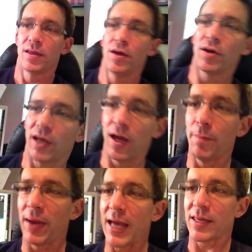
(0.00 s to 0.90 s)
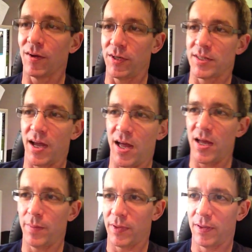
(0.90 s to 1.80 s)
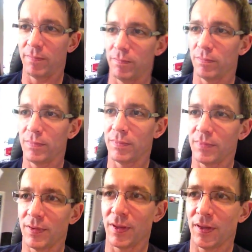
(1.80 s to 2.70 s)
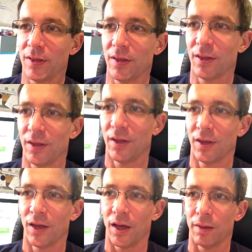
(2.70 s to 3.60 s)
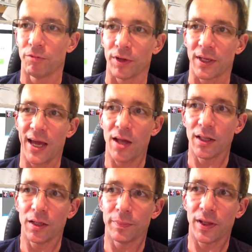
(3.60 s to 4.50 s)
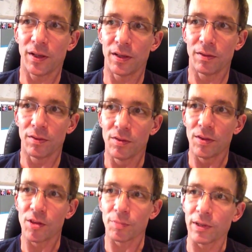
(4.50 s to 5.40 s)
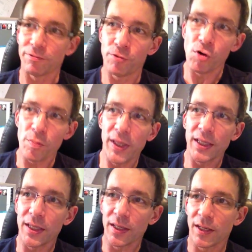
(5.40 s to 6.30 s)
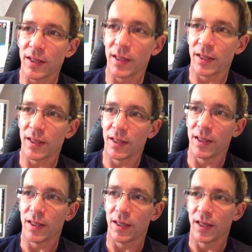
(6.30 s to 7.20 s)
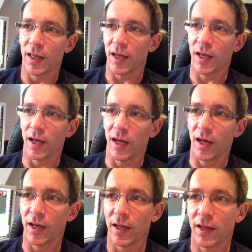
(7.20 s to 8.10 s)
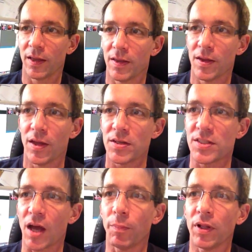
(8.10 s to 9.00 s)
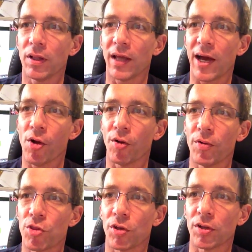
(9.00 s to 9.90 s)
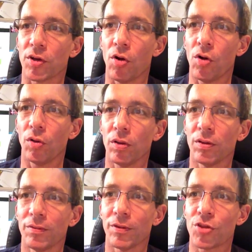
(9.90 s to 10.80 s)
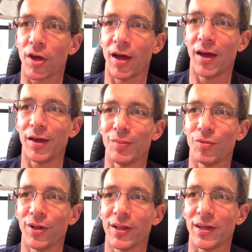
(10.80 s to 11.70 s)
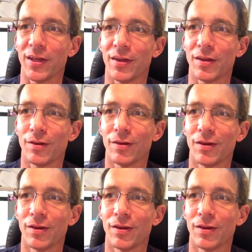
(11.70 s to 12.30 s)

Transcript: okay, I'm back here in time. I'm, I'm freaking out a little bit. This will be four million, uh, double our original goal, which I am really